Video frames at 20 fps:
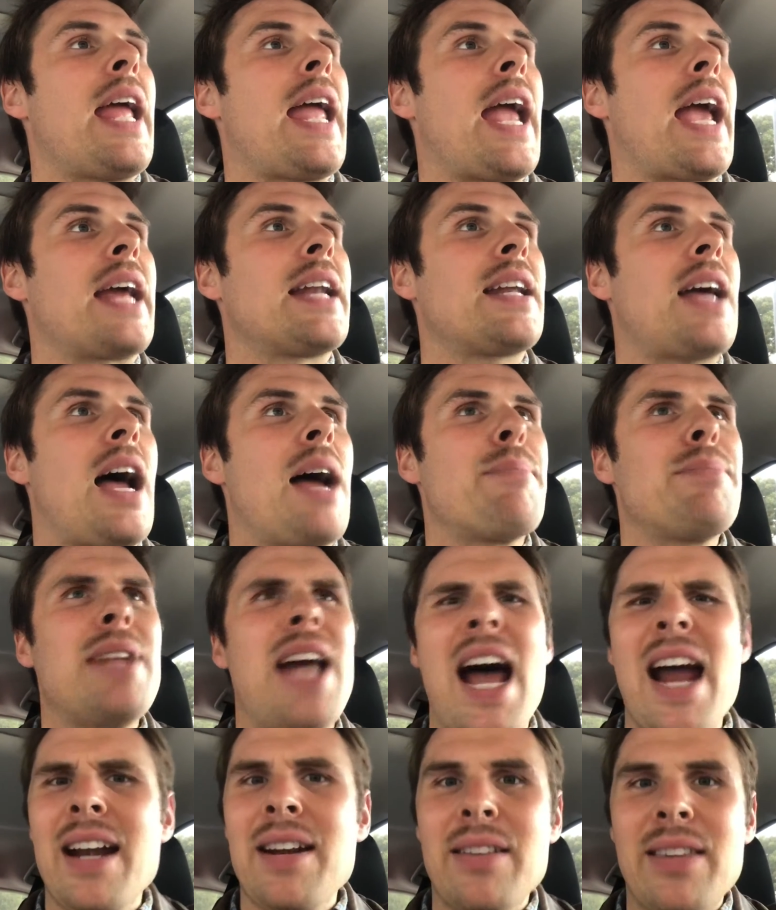And I'm
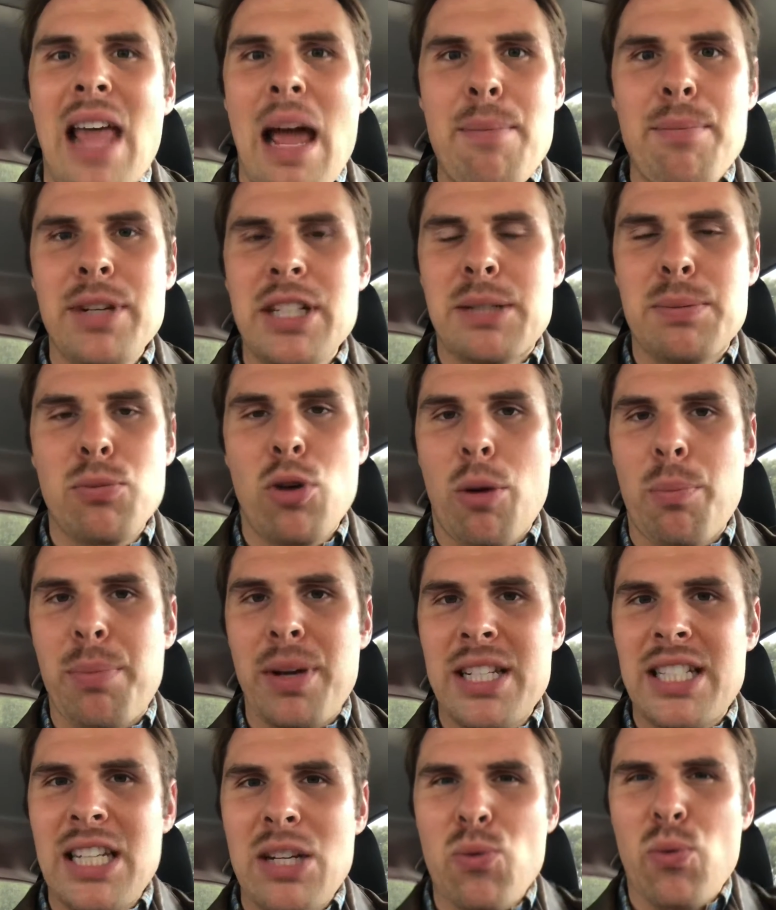not that much more
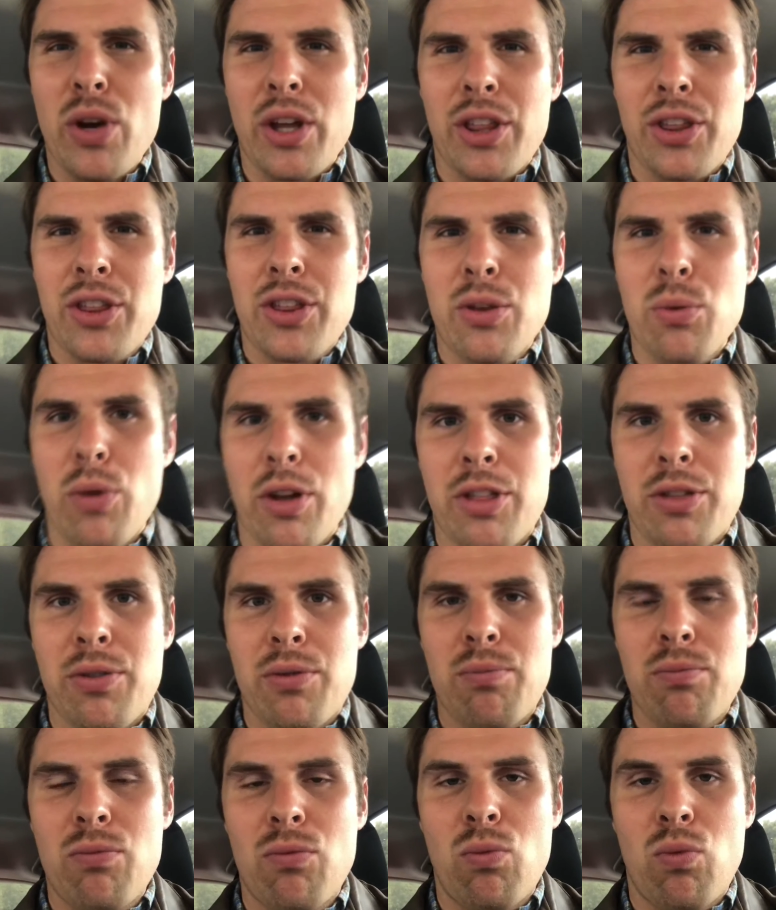busy with
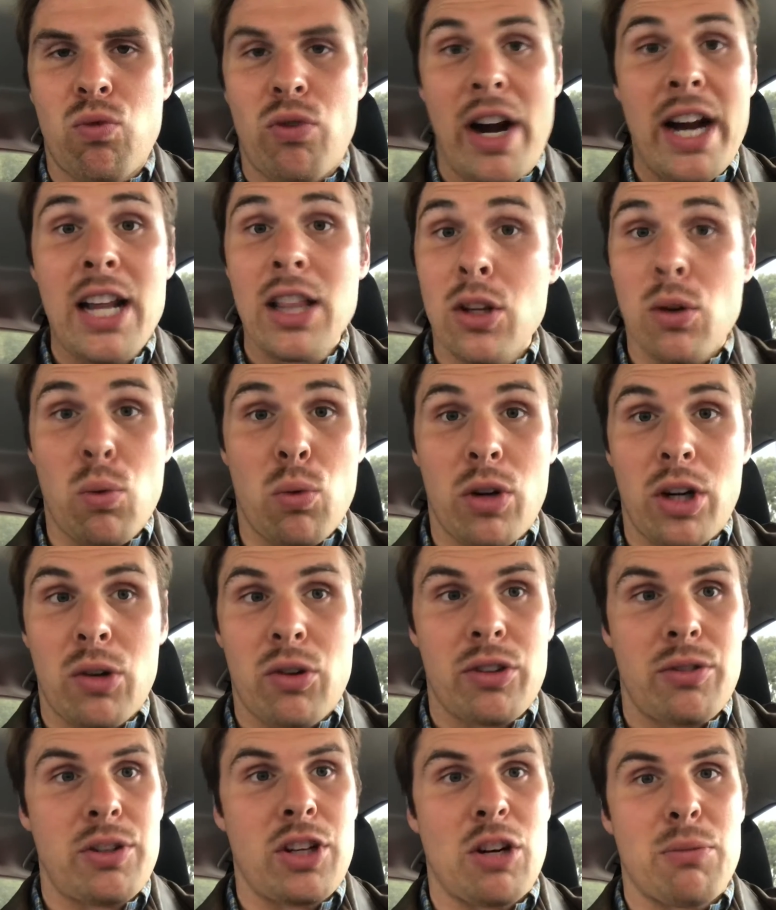regular
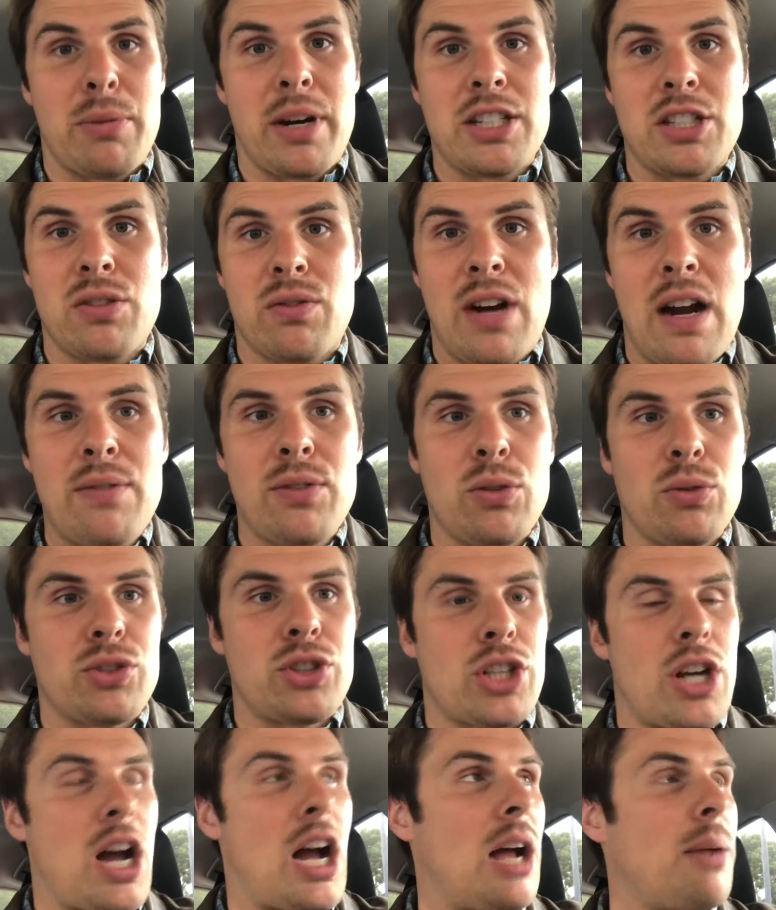work, with, you know, my survival
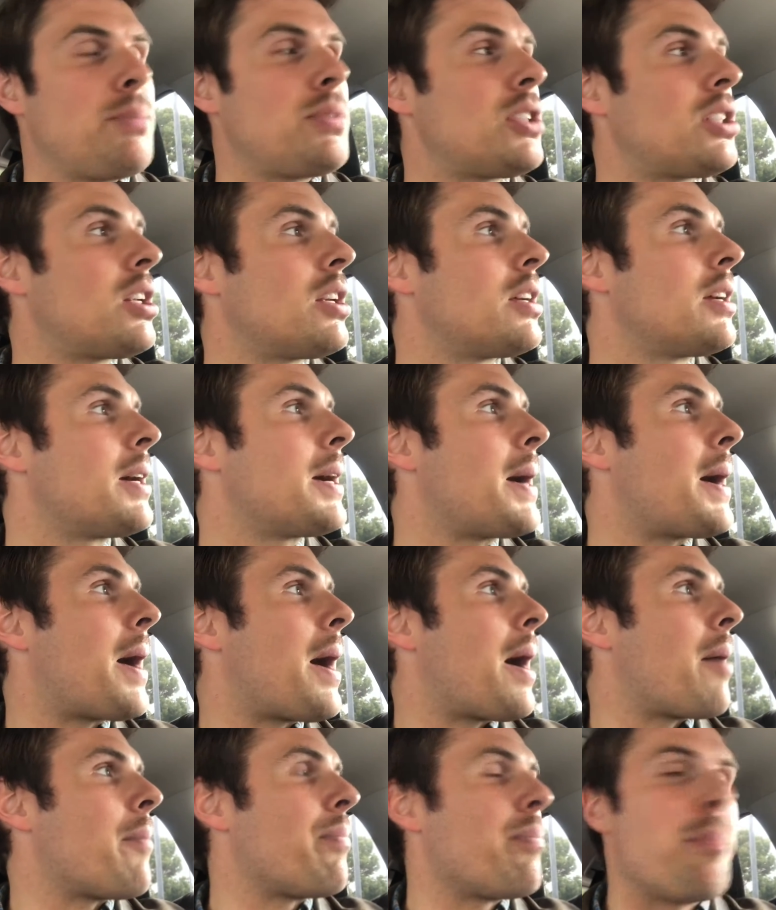jobs.
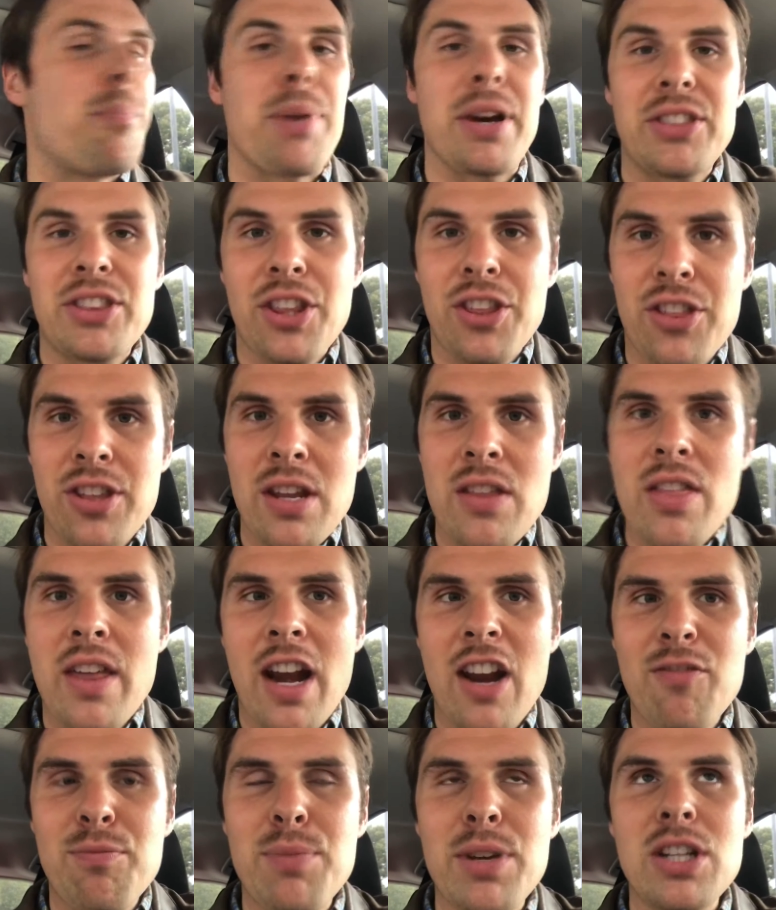But the thing
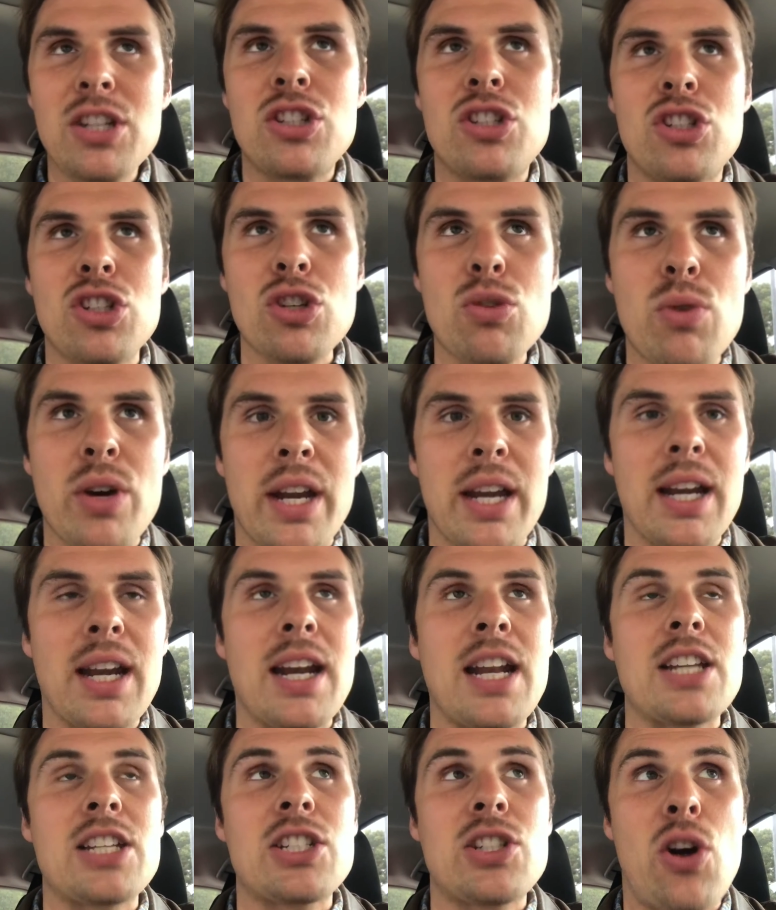that I've been doing,
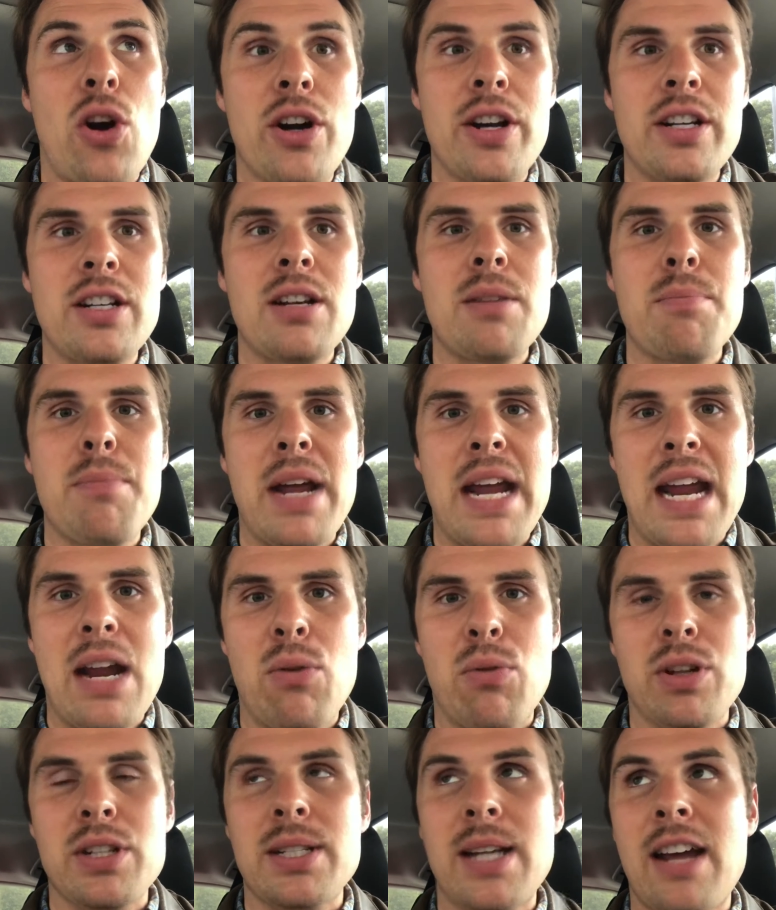and it started in
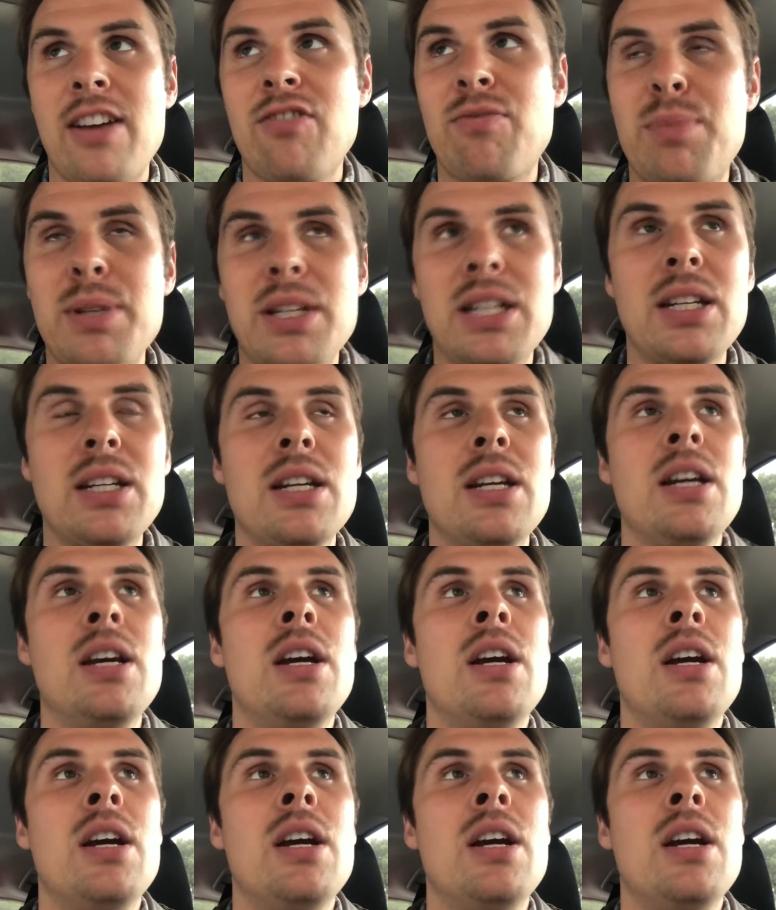May, was I've been